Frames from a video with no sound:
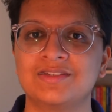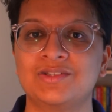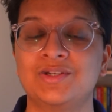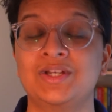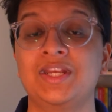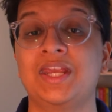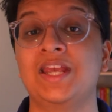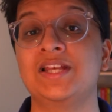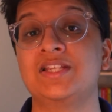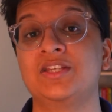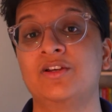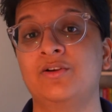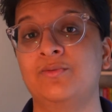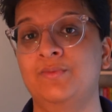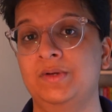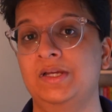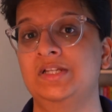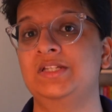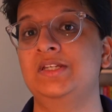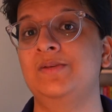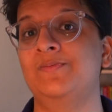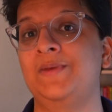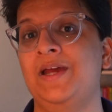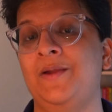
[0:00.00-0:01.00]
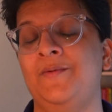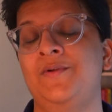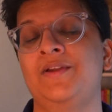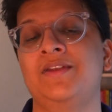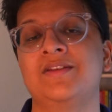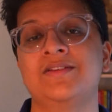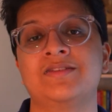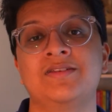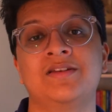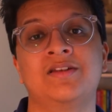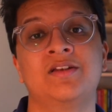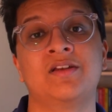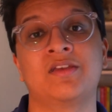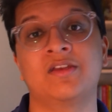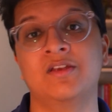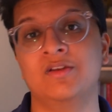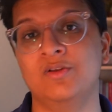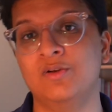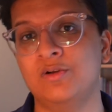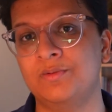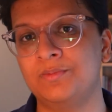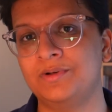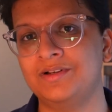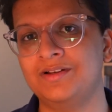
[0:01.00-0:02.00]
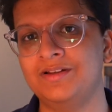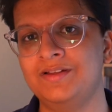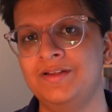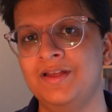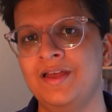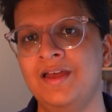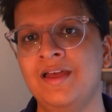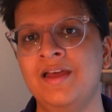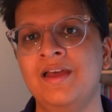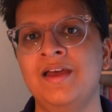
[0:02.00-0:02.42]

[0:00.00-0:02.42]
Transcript: So in case you're veg, you might want to consider Qdoba.